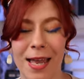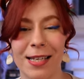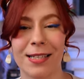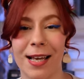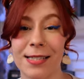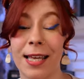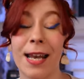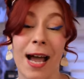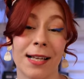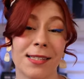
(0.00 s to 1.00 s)
any desk
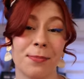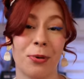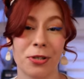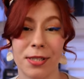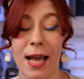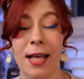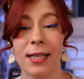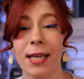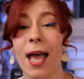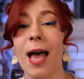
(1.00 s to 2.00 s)
and add some
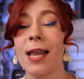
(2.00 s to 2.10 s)
personality.